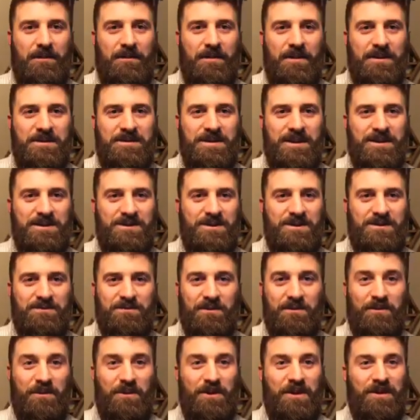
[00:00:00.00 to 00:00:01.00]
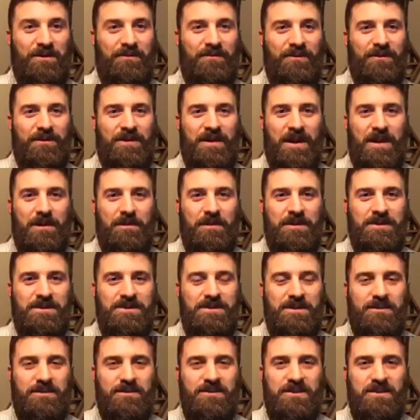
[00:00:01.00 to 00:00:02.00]
It's not just rewarding for them; it's
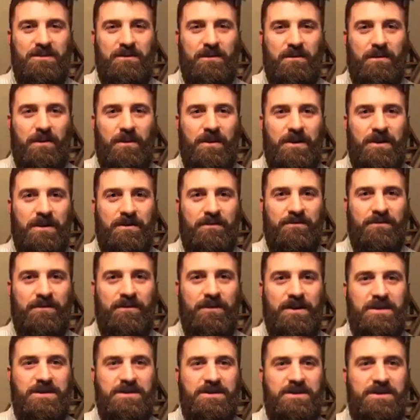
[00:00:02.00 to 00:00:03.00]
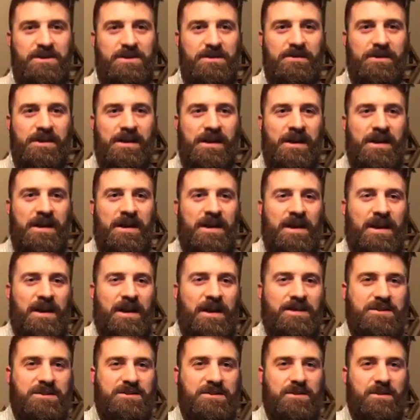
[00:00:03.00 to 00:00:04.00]
hugely rewarding for us too.
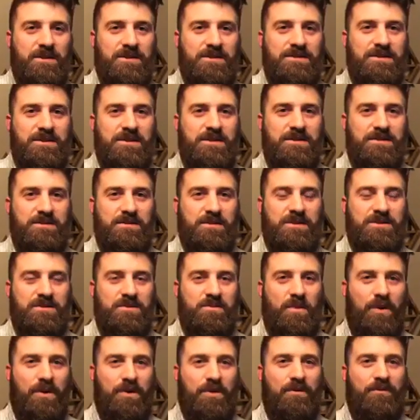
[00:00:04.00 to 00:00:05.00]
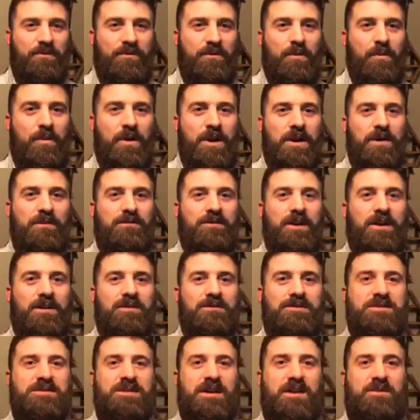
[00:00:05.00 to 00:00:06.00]
And so it's wonderful way of kind
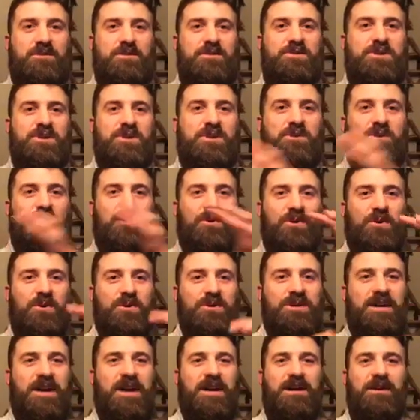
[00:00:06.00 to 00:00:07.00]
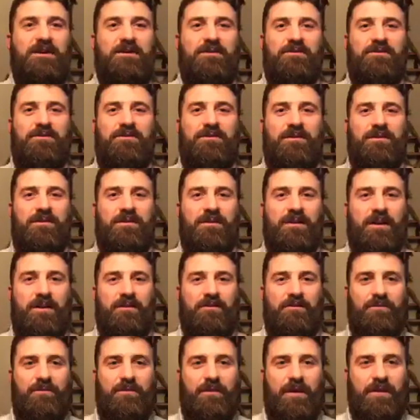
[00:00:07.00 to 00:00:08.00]
of sandwiching your whole day
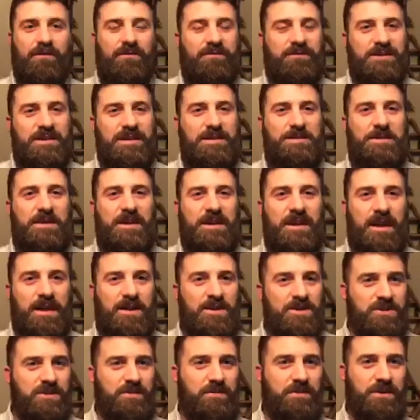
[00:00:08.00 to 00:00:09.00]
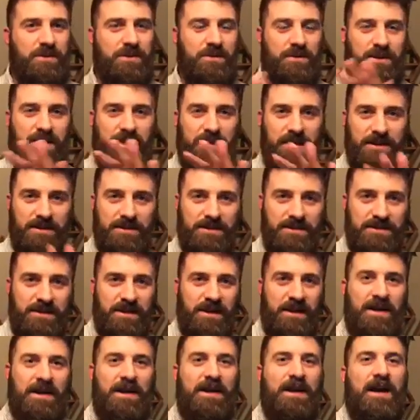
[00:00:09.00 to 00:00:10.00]
of deep connection with your kids,
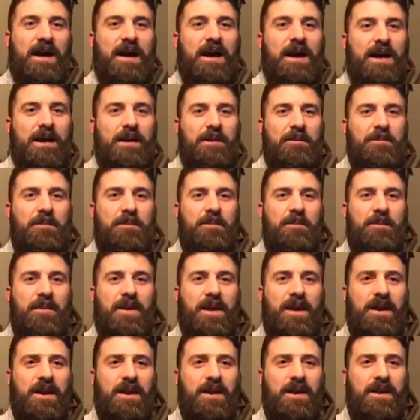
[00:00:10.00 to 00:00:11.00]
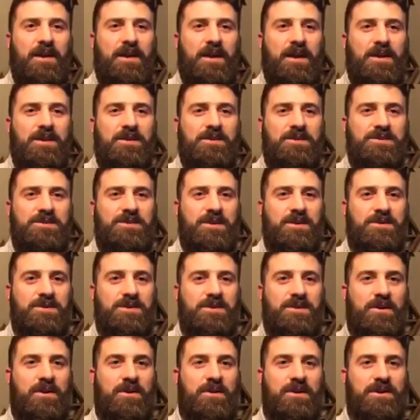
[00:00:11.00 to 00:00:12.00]
and you'll start
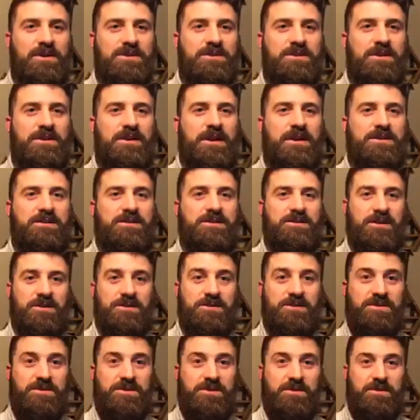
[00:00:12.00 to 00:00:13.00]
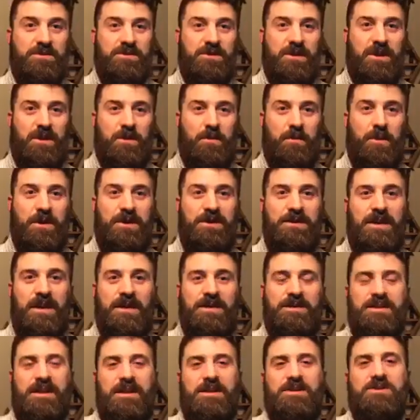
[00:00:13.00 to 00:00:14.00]
to notice that starts to kind of bring
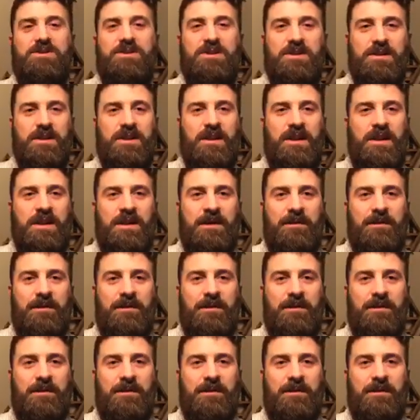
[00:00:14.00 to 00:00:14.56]
that tension